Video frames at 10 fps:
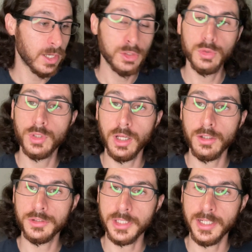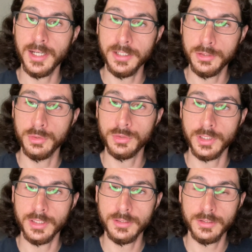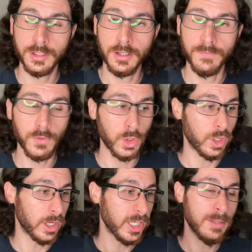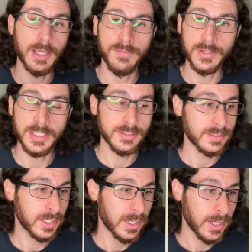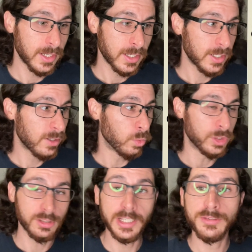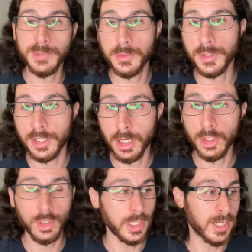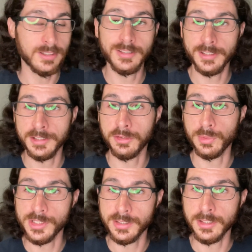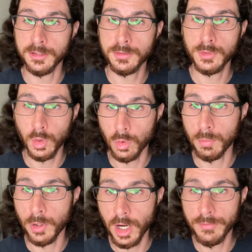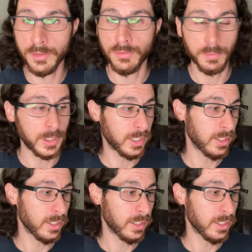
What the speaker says: $2.92 for eBay fees, which leaves me with $1.63 total profit for me.